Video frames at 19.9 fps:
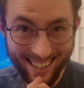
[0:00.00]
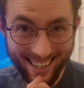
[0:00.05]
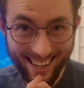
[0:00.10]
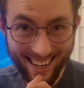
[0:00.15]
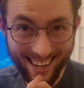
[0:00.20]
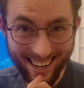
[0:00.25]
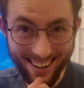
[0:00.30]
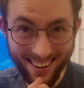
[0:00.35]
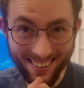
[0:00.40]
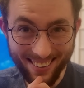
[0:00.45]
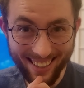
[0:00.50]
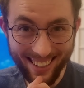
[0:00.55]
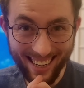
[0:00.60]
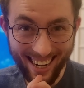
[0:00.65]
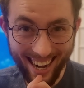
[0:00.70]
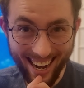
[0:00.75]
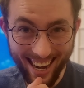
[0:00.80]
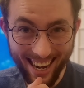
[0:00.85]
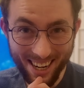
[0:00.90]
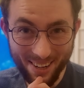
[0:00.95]
our
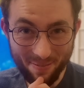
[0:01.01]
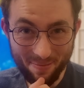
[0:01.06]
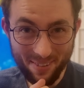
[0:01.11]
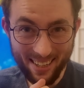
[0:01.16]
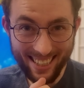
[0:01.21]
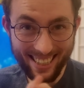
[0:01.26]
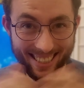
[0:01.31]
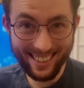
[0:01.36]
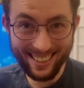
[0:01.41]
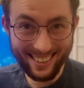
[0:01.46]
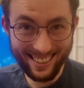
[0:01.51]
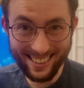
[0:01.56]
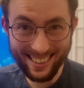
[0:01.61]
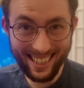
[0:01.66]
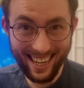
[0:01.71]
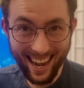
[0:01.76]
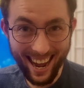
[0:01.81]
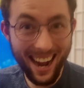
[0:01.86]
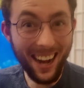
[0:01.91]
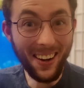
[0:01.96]
game is
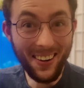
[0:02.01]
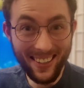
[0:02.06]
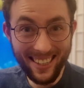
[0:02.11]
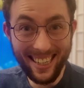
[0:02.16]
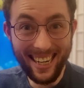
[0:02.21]
out